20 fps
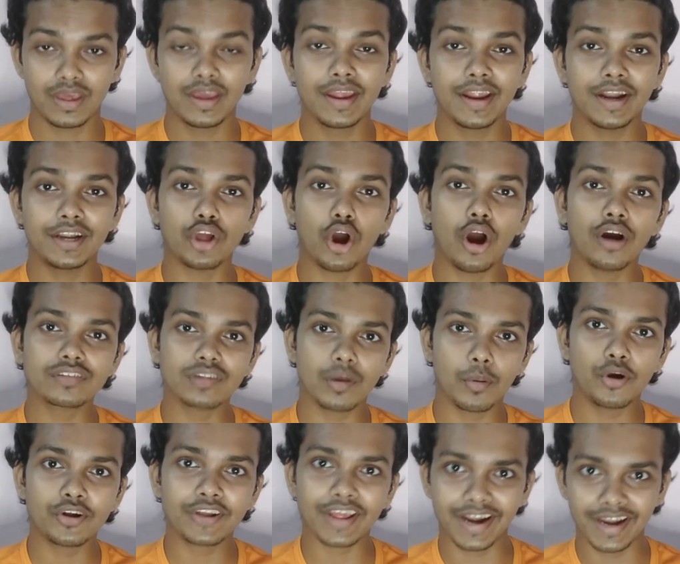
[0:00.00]
He talks
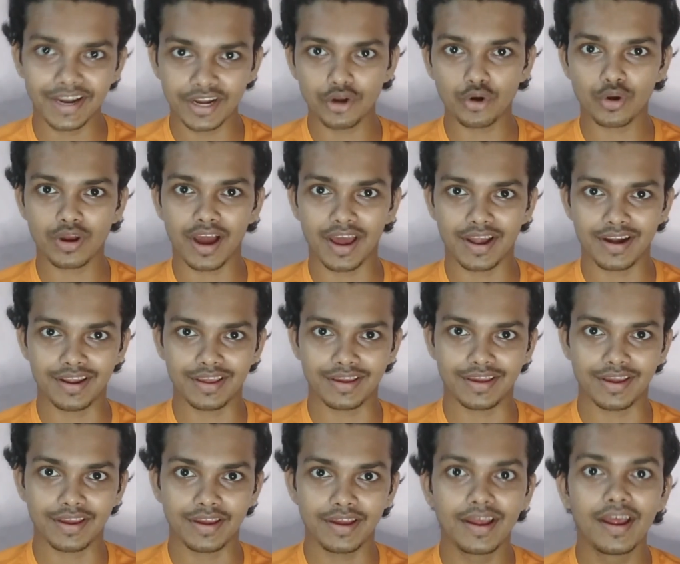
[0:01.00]
about Andrew
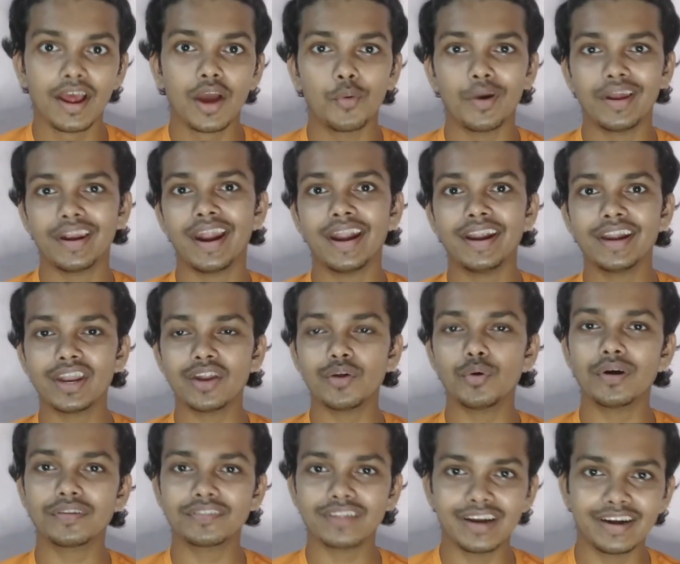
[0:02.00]
Carnegie. When Andrew
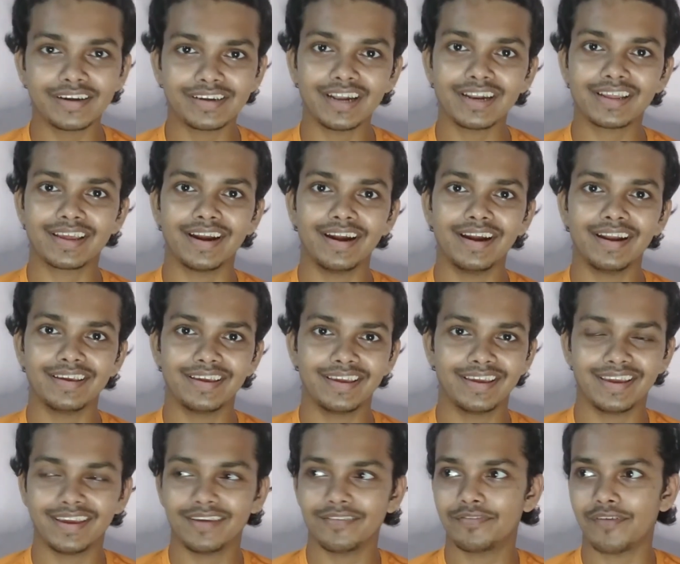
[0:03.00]
was a little kid,
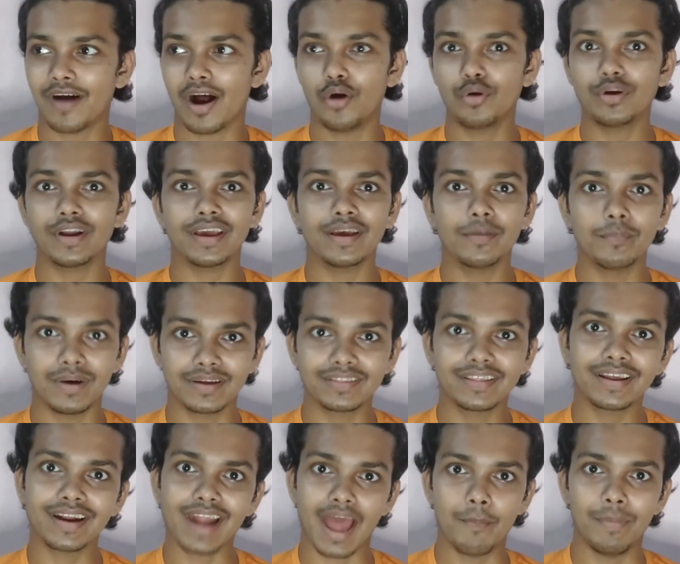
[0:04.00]
he found a
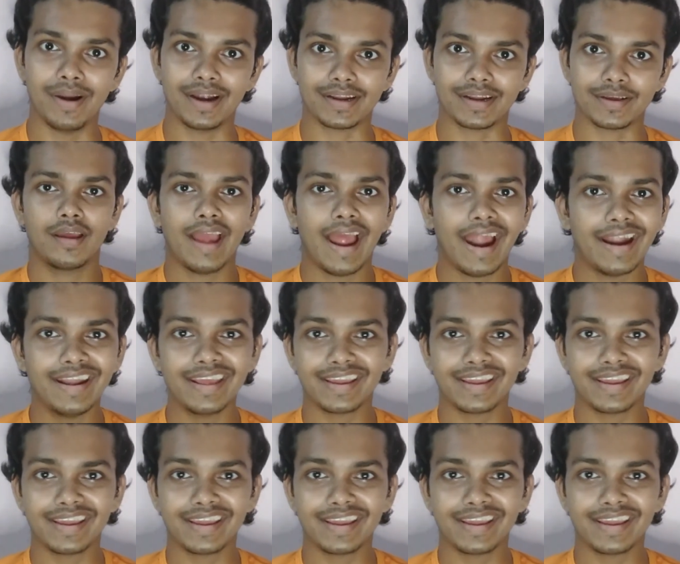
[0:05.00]
mother rabbit and he